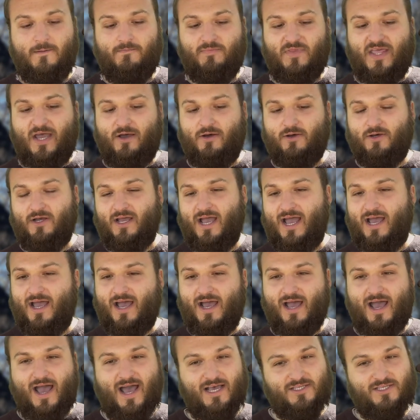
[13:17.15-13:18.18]
Now,
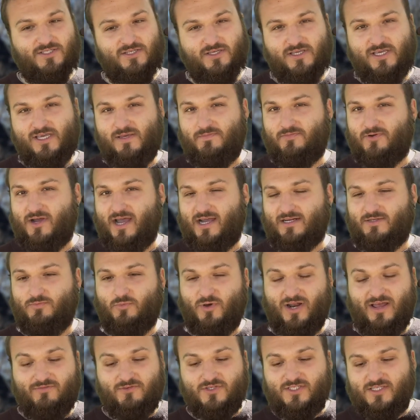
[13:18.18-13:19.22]
as you keep practicing,
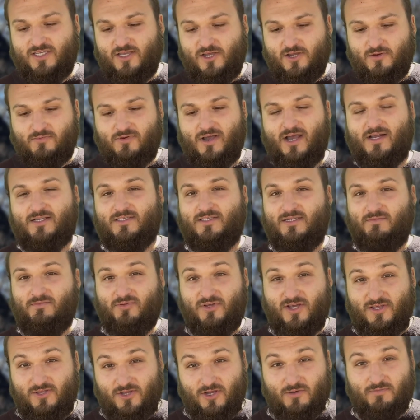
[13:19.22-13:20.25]
whatever scale you're practicing,
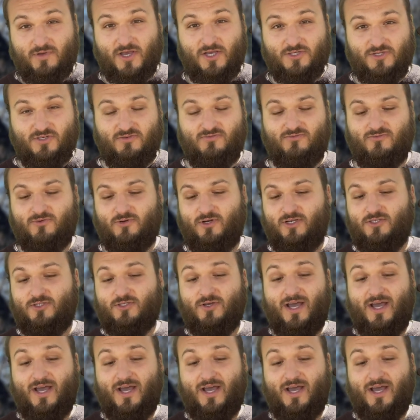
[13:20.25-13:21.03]
play the arpeggio for it.